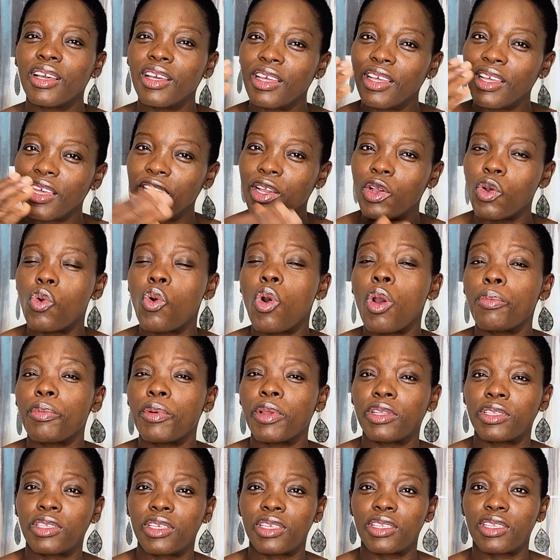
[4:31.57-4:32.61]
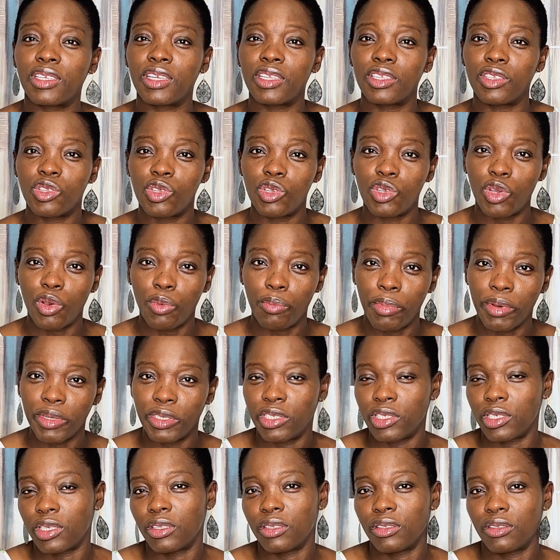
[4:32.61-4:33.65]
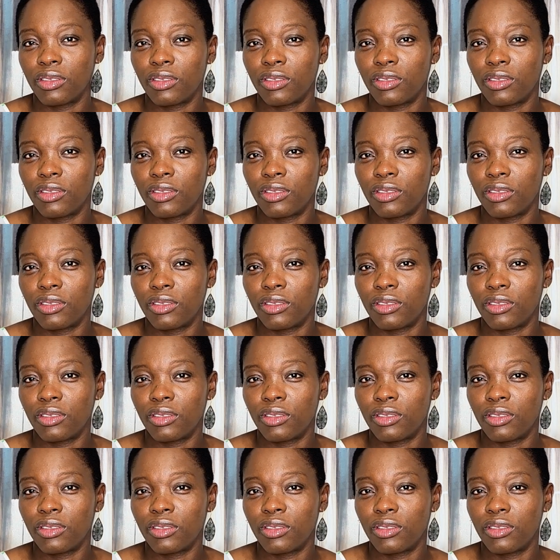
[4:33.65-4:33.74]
incorporate it into your budget.